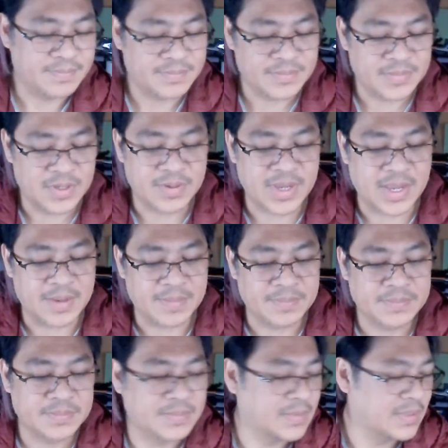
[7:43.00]
okay,
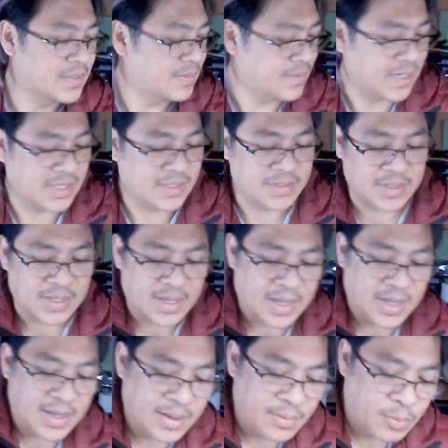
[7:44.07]
right.
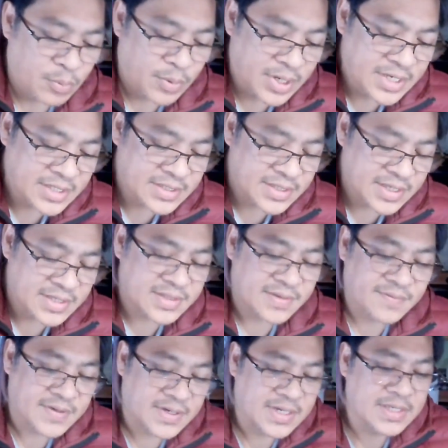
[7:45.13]
What is this
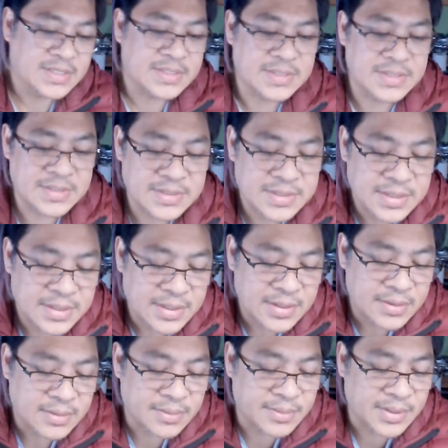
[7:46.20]
device?
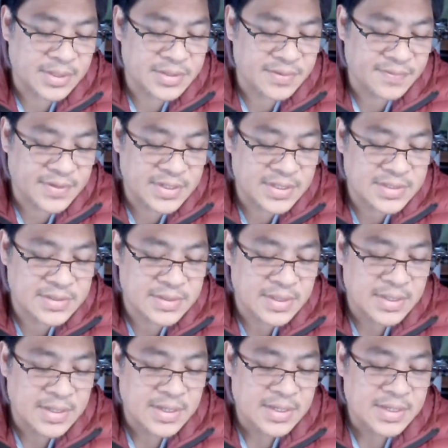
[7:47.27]
Well,
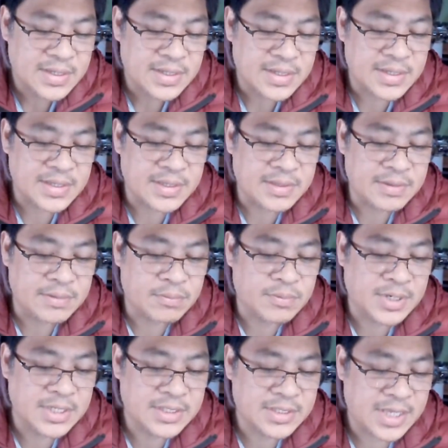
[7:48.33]
a
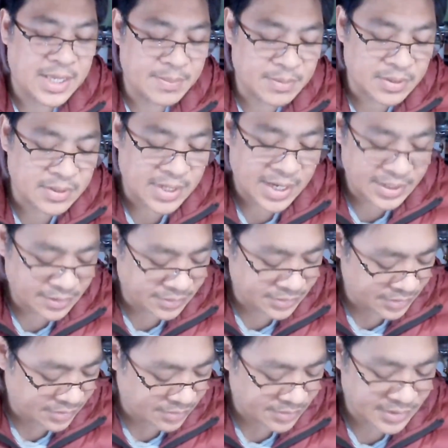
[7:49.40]
white cable. I don't
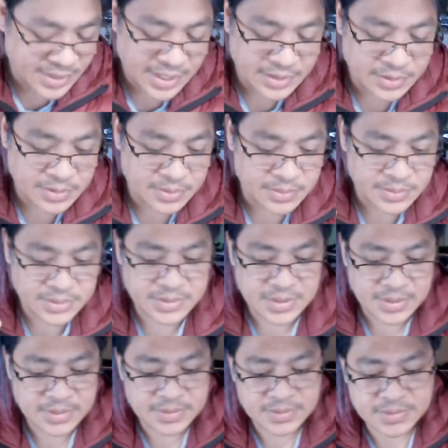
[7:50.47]
know where that goes,
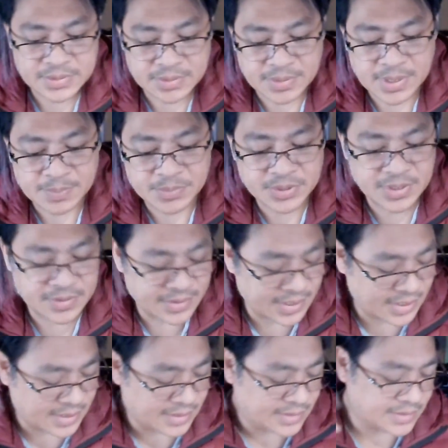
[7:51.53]
so I'll put it
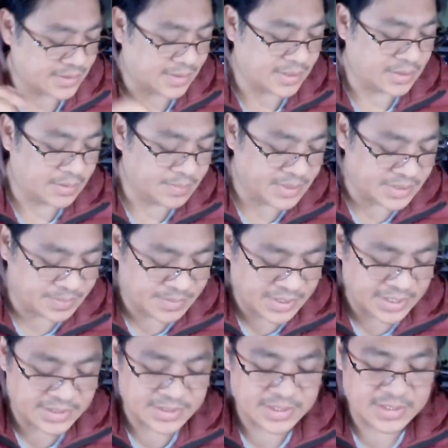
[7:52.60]
there so I don't
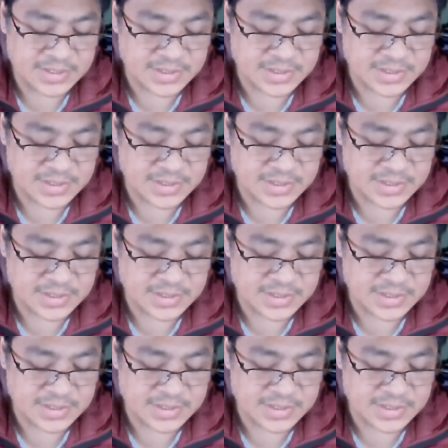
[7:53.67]
misplace it.